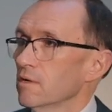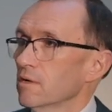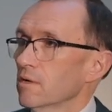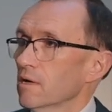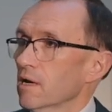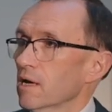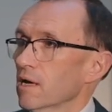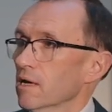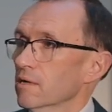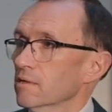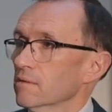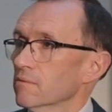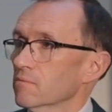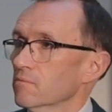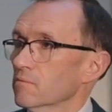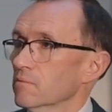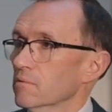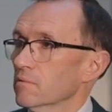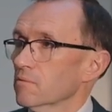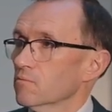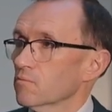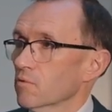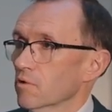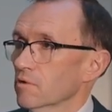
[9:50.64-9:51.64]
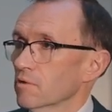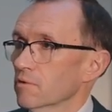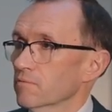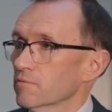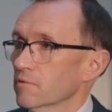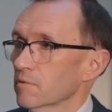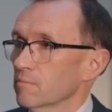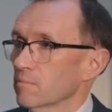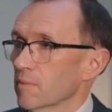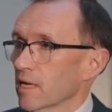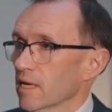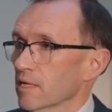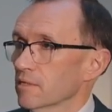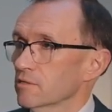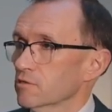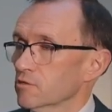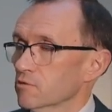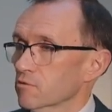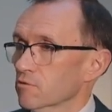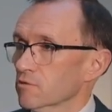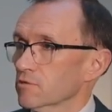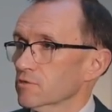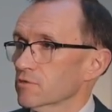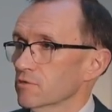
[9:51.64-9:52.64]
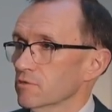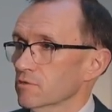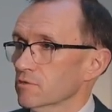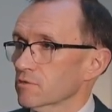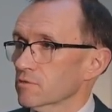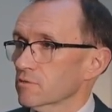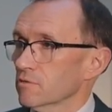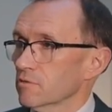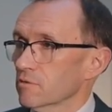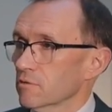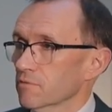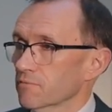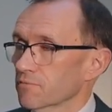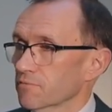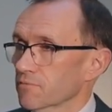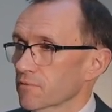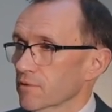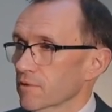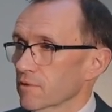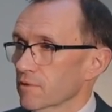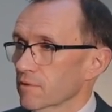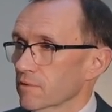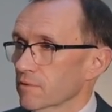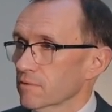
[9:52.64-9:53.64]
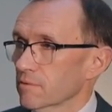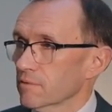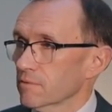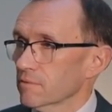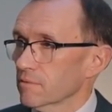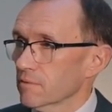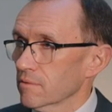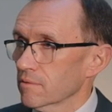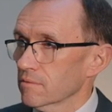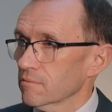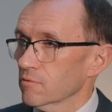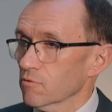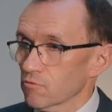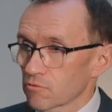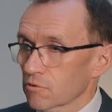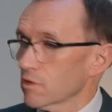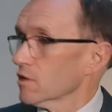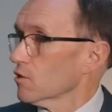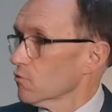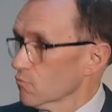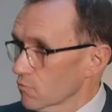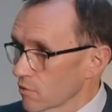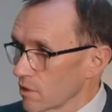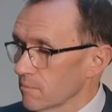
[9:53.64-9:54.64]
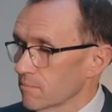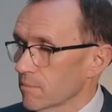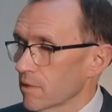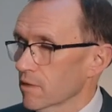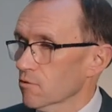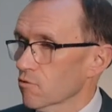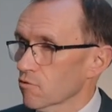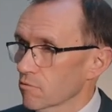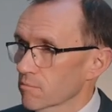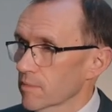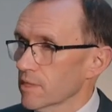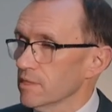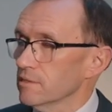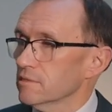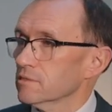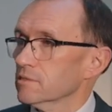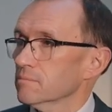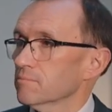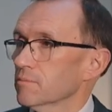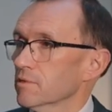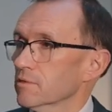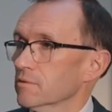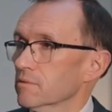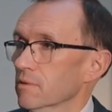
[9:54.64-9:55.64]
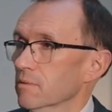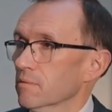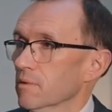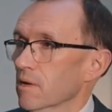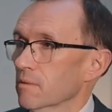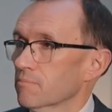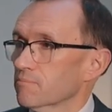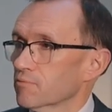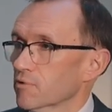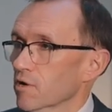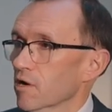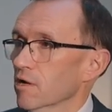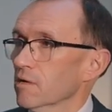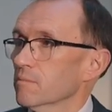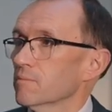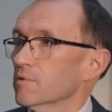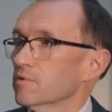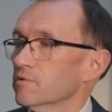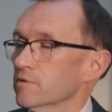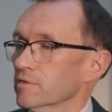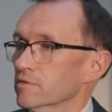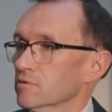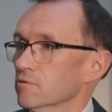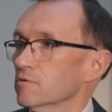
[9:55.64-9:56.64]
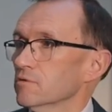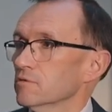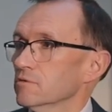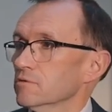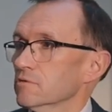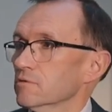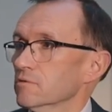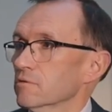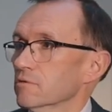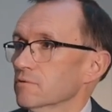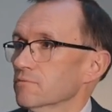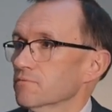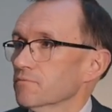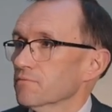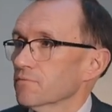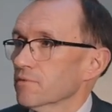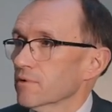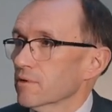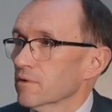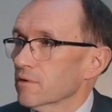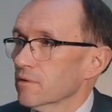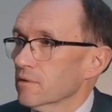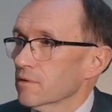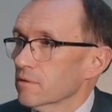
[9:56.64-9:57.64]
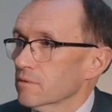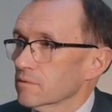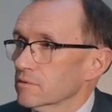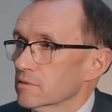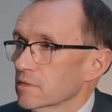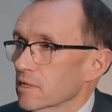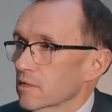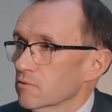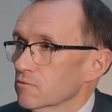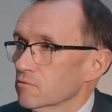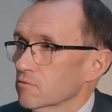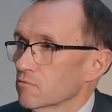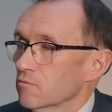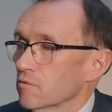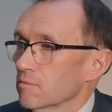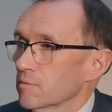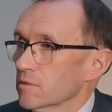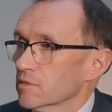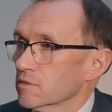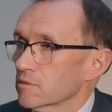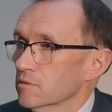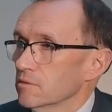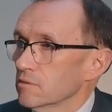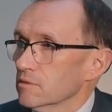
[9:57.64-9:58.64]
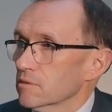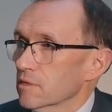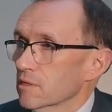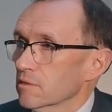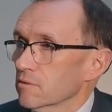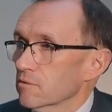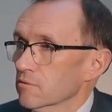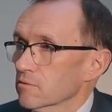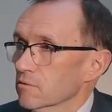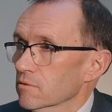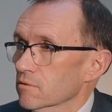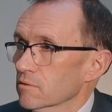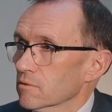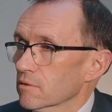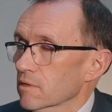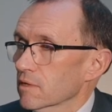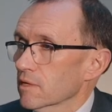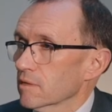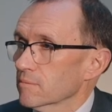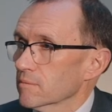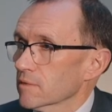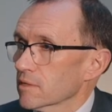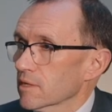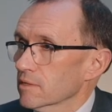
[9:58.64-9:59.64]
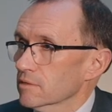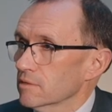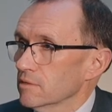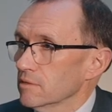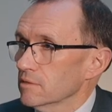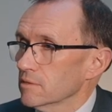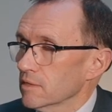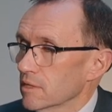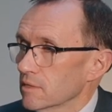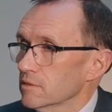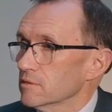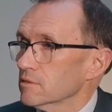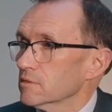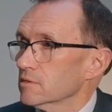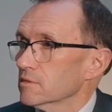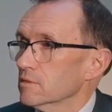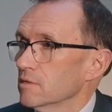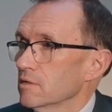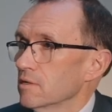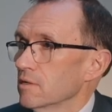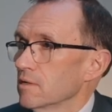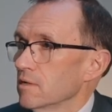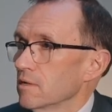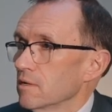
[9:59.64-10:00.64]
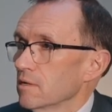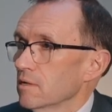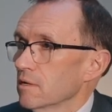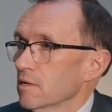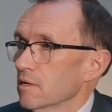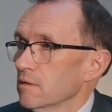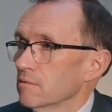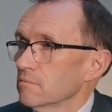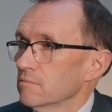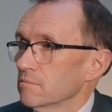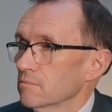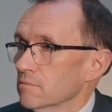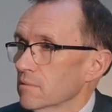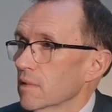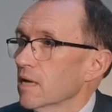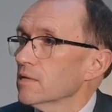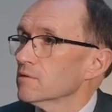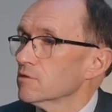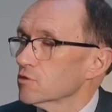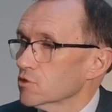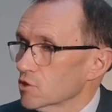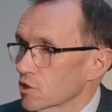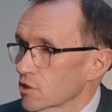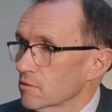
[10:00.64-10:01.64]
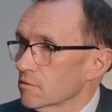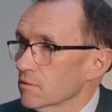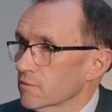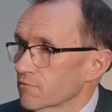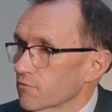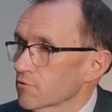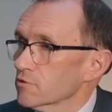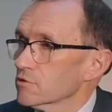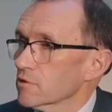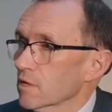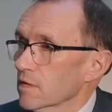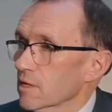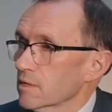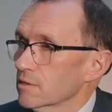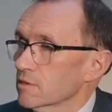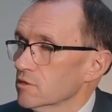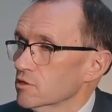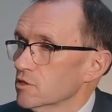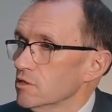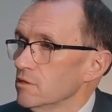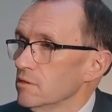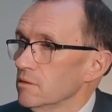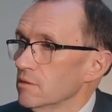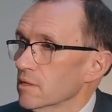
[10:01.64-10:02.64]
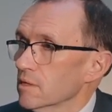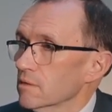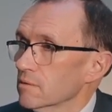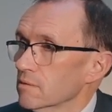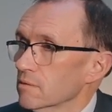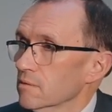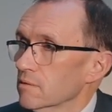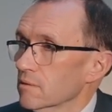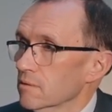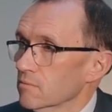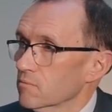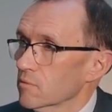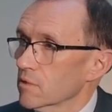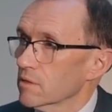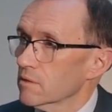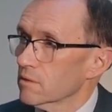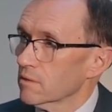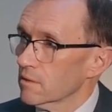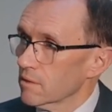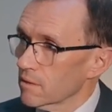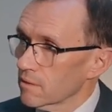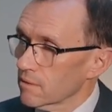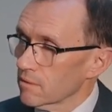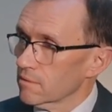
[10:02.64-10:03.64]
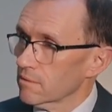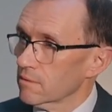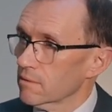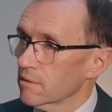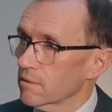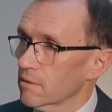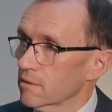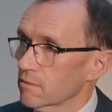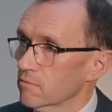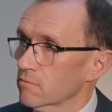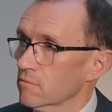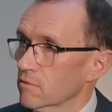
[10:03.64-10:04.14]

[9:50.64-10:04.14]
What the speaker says: And one of the main sources of, not the only by all means, but a primary source of CO2 emissions and other climate gases is energy, fossil energy, and with you know,